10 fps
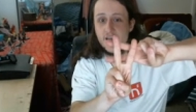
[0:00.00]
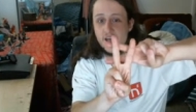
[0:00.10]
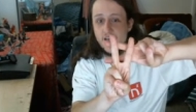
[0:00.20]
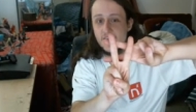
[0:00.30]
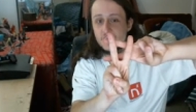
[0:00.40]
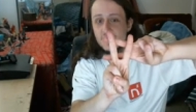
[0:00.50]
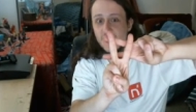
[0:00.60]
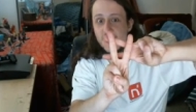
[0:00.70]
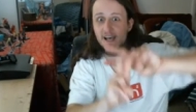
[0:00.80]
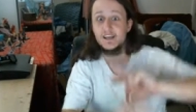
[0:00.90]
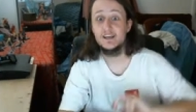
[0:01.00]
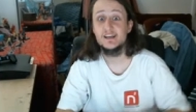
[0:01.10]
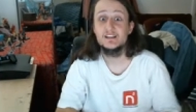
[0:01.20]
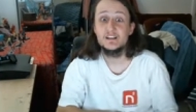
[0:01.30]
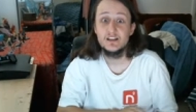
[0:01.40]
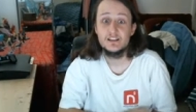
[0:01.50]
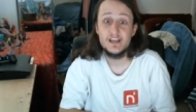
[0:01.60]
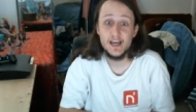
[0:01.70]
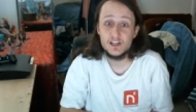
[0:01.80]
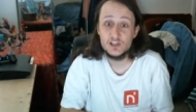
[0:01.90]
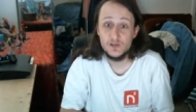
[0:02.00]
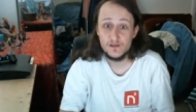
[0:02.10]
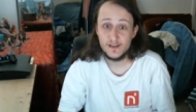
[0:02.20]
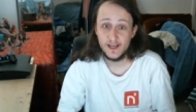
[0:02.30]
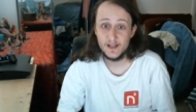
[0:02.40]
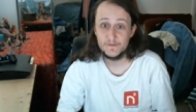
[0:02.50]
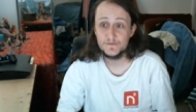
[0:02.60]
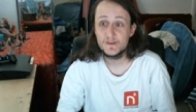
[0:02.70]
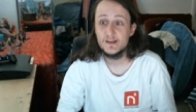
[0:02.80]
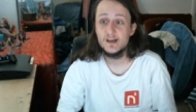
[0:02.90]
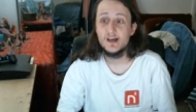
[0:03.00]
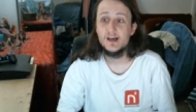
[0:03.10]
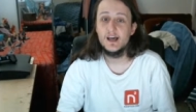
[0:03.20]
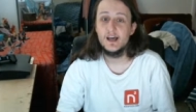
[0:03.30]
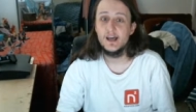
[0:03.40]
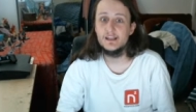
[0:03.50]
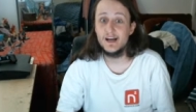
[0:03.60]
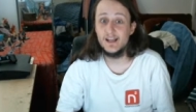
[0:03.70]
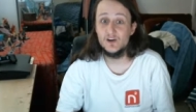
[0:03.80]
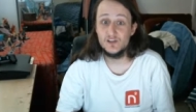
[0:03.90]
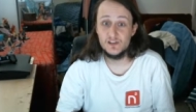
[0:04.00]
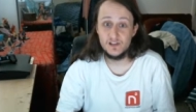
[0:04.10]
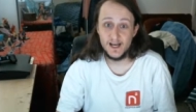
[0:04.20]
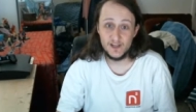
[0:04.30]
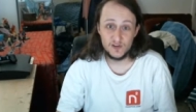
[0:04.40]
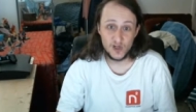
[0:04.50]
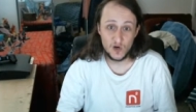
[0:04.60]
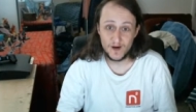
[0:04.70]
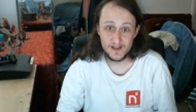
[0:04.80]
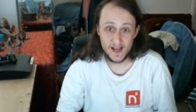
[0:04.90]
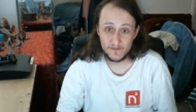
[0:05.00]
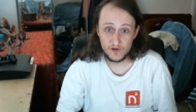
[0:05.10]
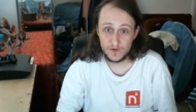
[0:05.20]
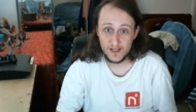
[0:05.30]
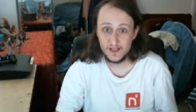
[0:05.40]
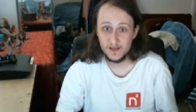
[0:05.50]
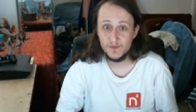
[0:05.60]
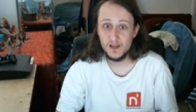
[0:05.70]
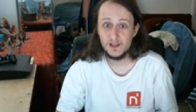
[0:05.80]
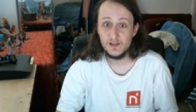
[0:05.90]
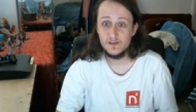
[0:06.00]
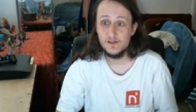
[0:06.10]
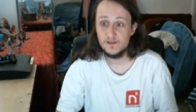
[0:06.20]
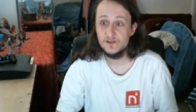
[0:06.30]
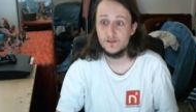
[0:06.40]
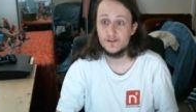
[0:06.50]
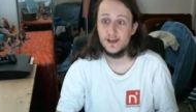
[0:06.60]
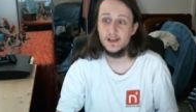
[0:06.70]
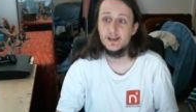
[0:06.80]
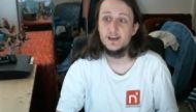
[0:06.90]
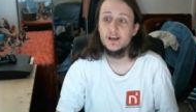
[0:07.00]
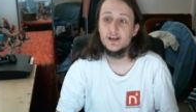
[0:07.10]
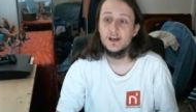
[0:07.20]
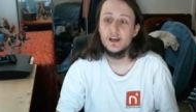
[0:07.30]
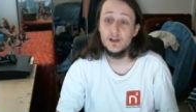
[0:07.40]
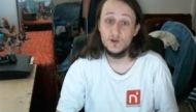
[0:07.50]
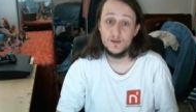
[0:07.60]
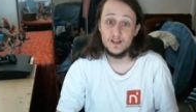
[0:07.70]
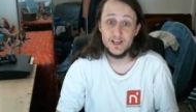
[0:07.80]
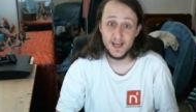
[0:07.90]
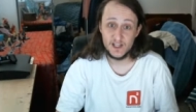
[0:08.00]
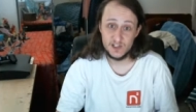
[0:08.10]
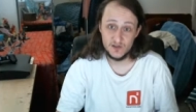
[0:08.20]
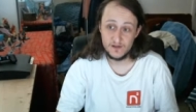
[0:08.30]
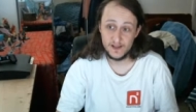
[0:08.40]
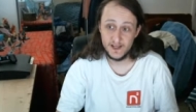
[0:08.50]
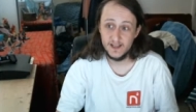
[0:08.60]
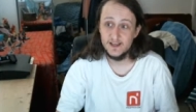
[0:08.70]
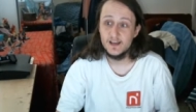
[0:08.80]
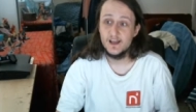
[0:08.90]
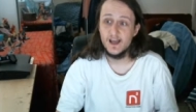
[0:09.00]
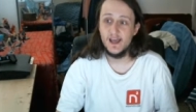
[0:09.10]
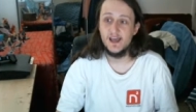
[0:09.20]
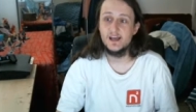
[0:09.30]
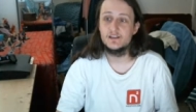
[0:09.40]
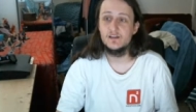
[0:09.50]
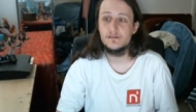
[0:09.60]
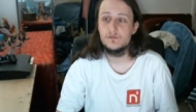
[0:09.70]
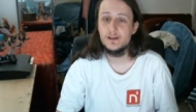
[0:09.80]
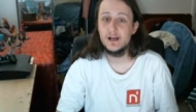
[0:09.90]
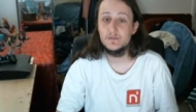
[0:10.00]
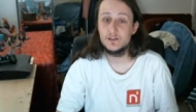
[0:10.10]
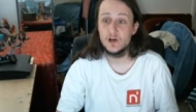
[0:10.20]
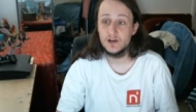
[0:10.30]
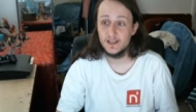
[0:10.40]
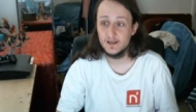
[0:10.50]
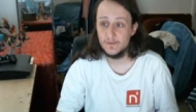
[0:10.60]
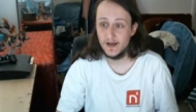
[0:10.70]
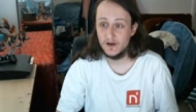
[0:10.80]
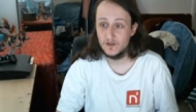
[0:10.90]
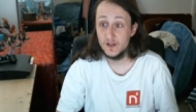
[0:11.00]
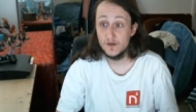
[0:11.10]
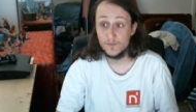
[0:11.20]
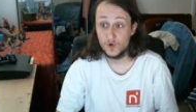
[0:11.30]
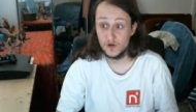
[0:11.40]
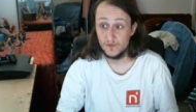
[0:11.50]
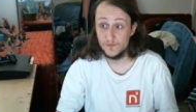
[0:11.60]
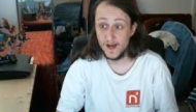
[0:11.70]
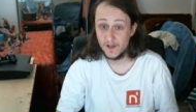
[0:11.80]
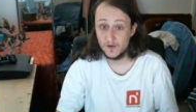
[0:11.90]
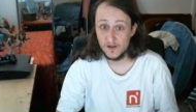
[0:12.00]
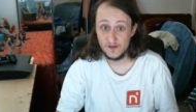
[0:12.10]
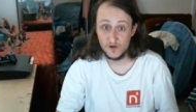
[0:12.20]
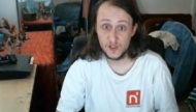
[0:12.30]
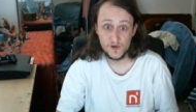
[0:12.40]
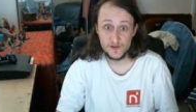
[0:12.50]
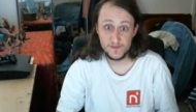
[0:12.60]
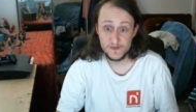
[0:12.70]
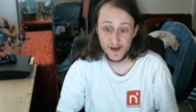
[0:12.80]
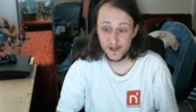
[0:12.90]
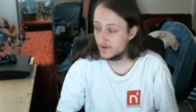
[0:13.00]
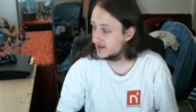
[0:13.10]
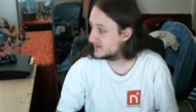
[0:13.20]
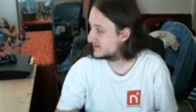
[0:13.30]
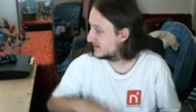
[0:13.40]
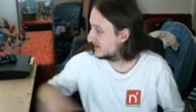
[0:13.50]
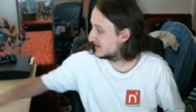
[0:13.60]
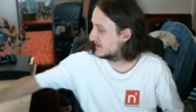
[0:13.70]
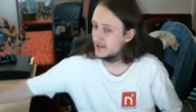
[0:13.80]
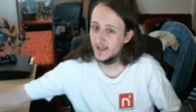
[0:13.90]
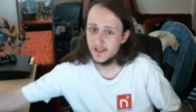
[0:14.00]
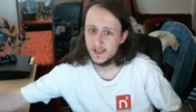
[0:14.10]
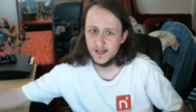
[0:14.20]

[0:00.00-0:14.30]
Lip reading: hashtag Tech Tuesday, and I don't know about every week, but at least this Tuesday it'll be Tech Tuesday. And this week I'll be talking about portable batteries or USB batteries, like